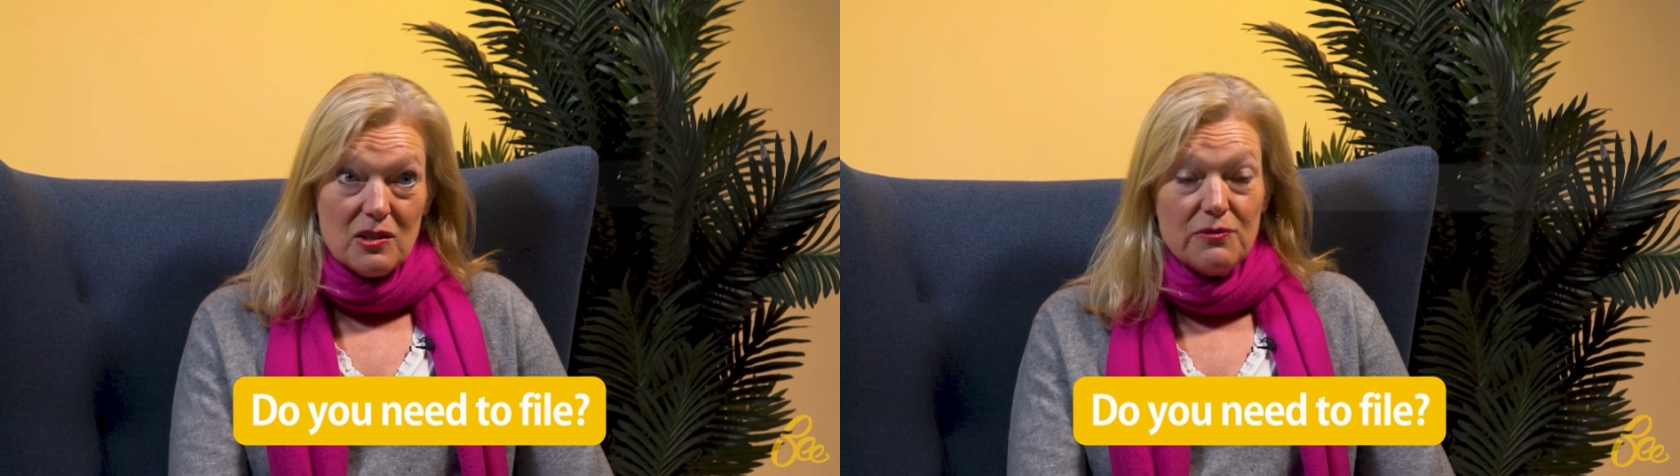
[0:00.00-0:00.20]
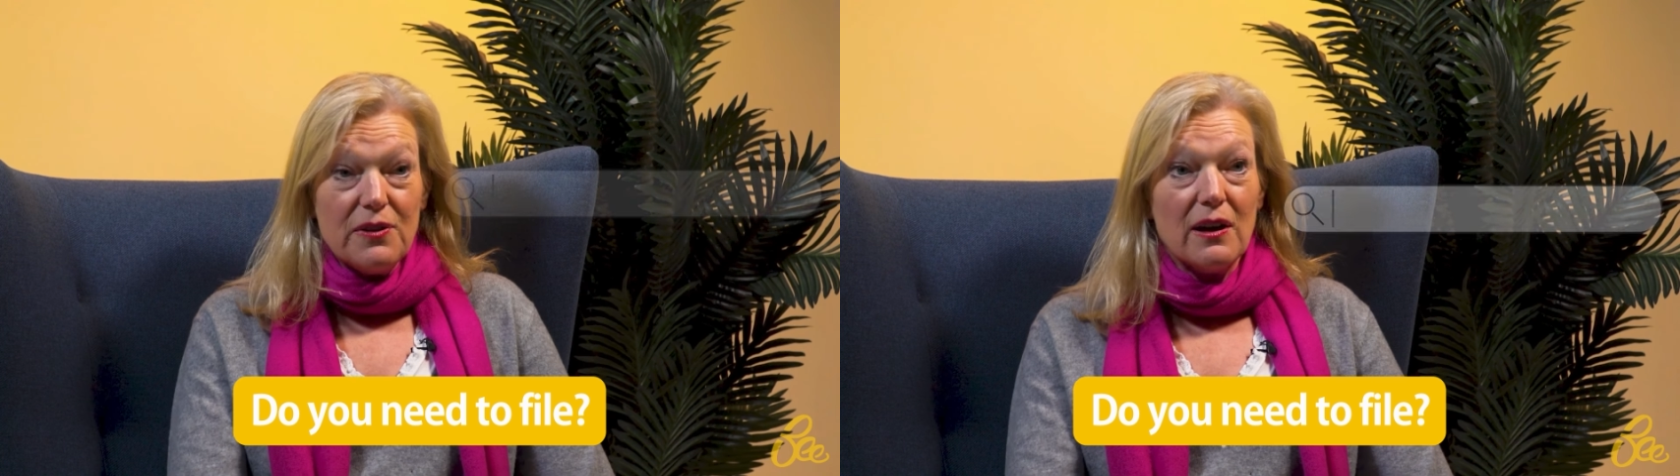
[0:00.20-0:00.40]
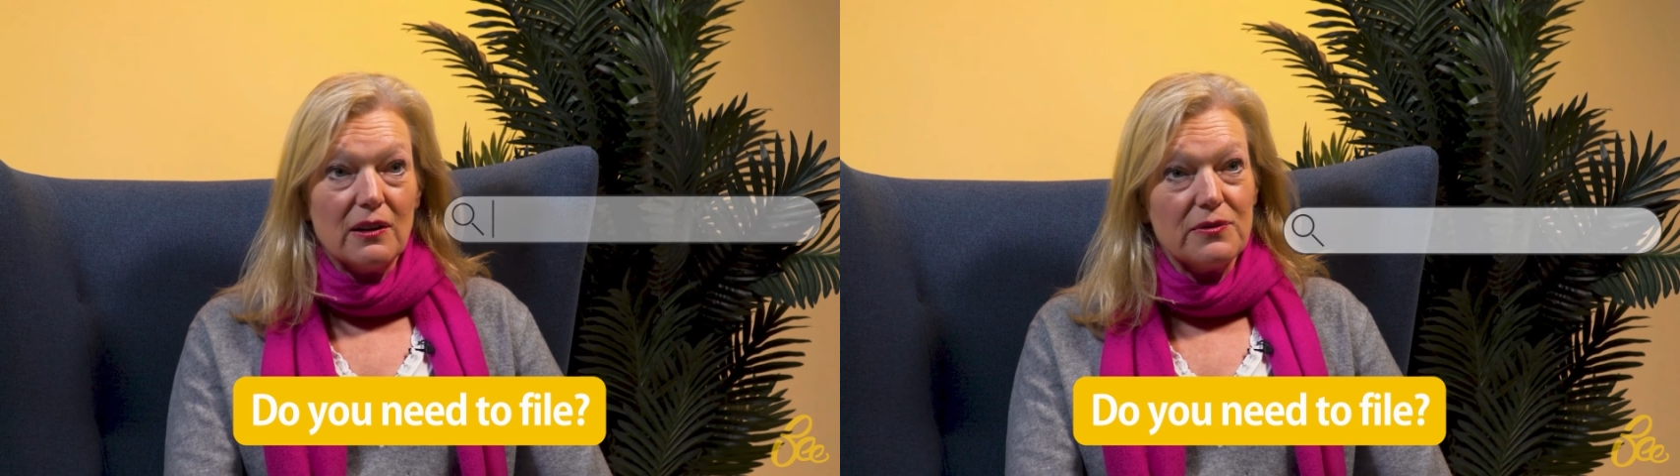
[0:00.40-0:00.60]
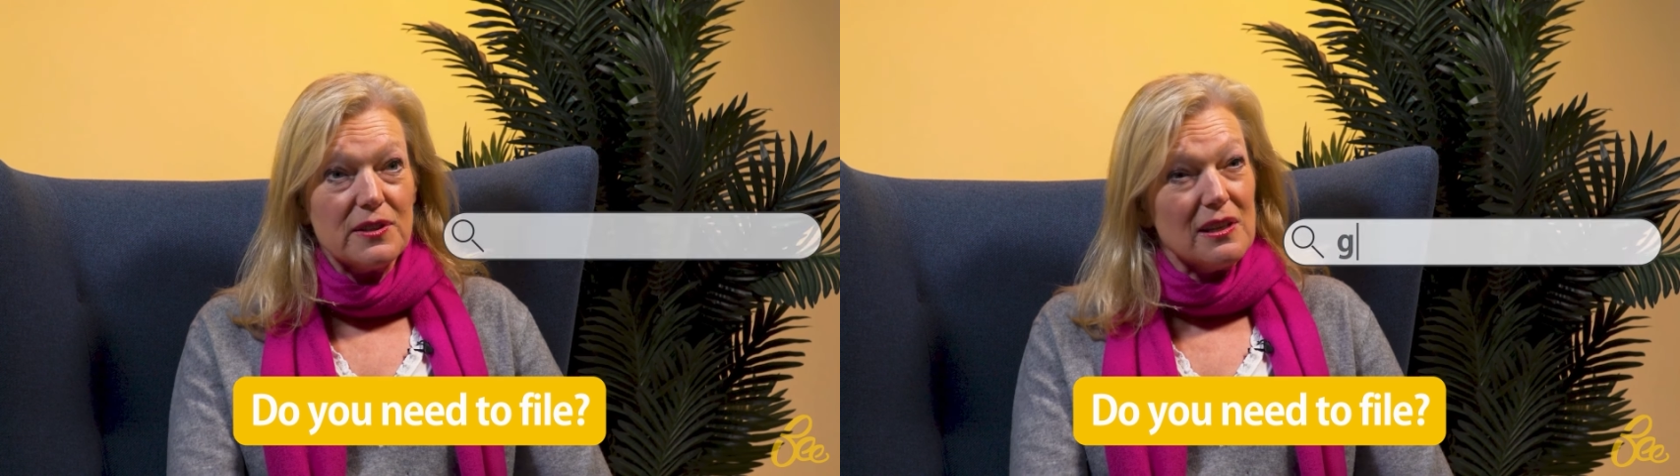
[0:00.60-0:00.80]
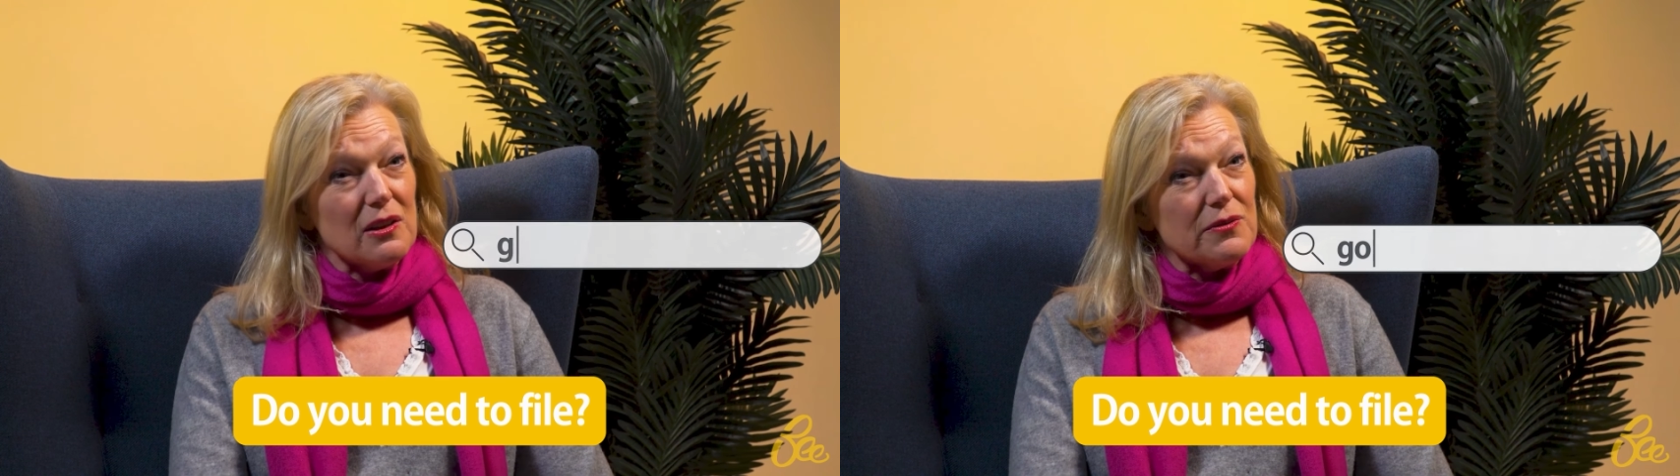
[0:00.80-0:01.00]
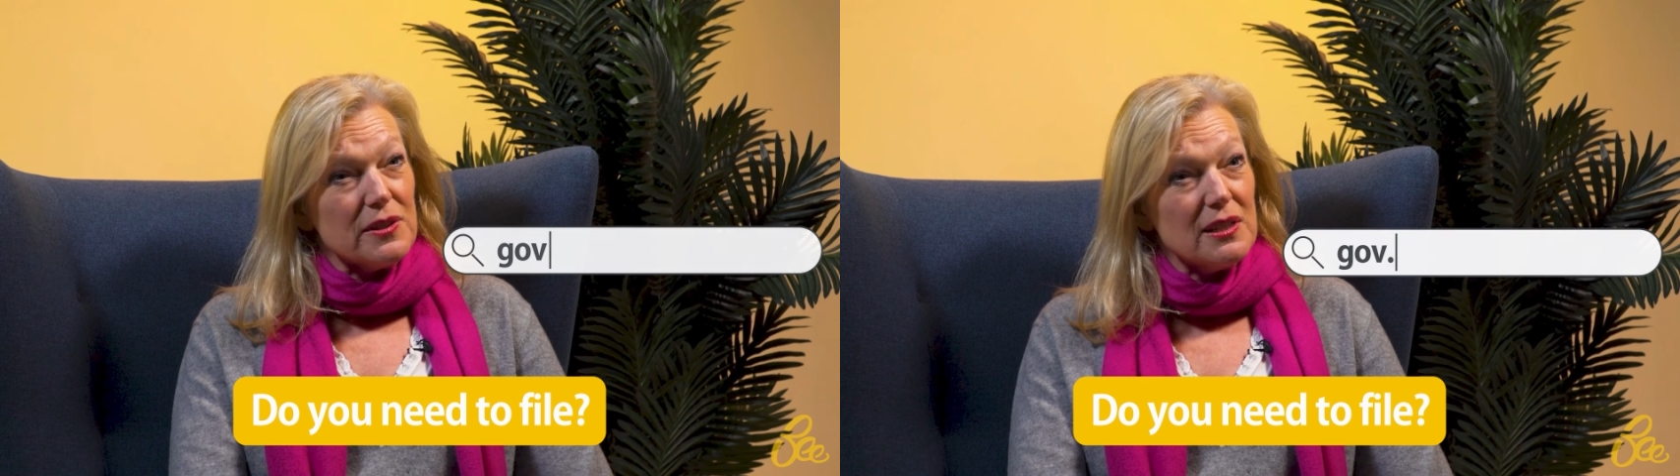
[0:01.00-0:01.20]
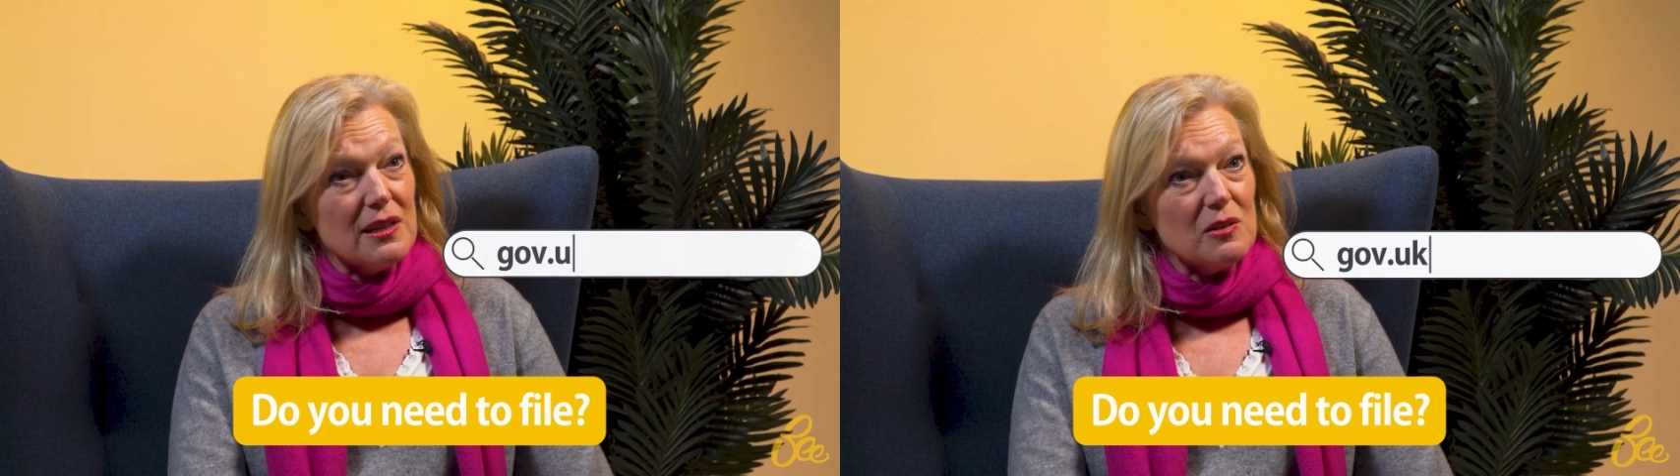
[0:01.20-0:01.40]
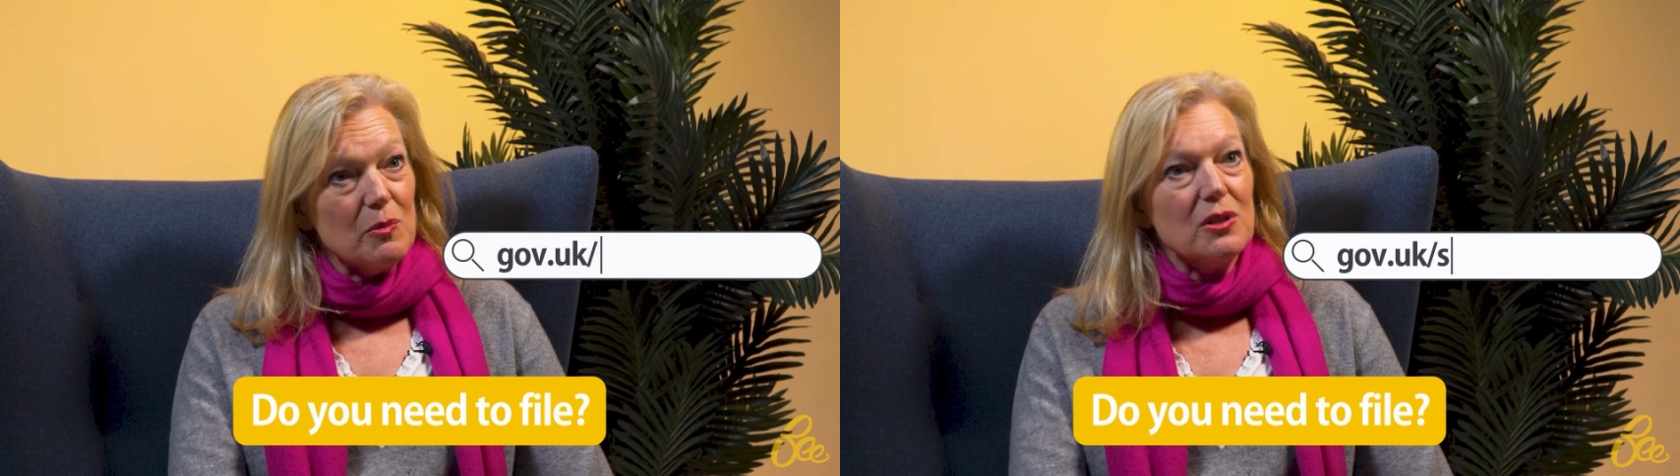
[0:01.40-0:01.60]
to file for
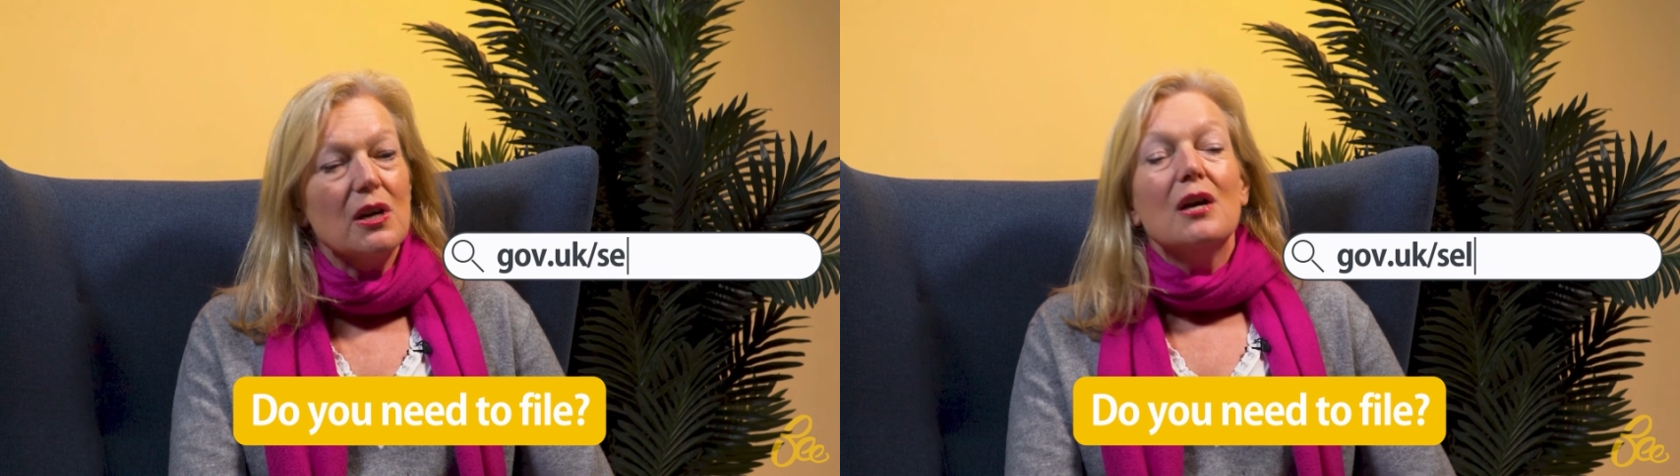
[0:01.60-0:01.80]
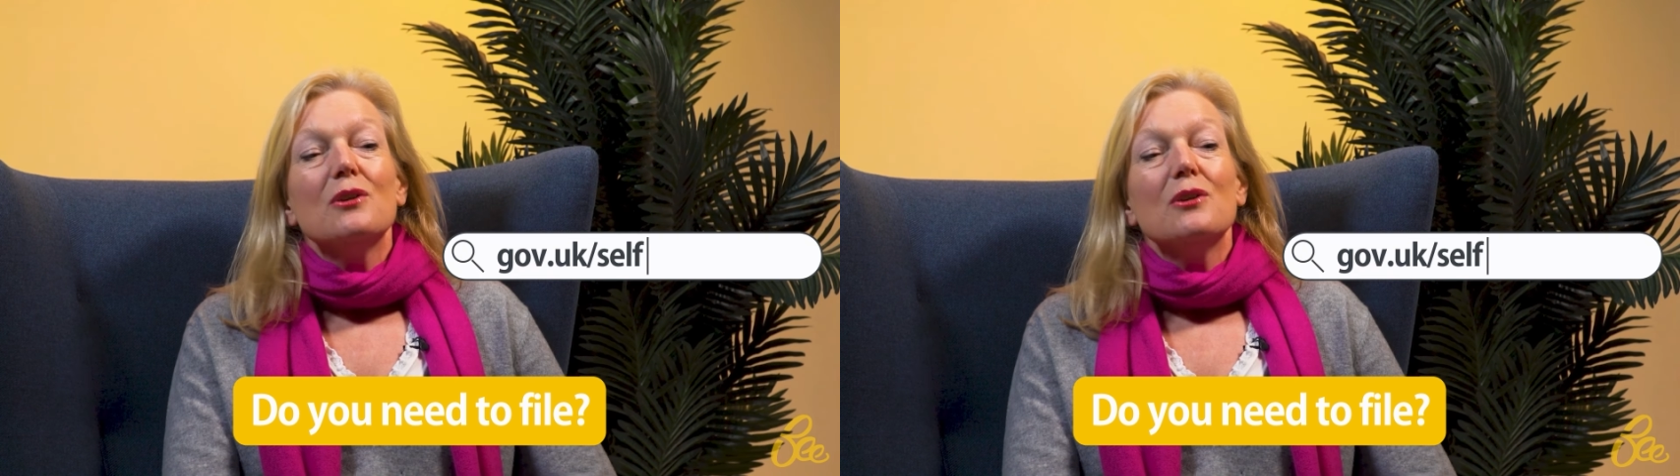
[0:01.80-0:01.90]
self-assessment,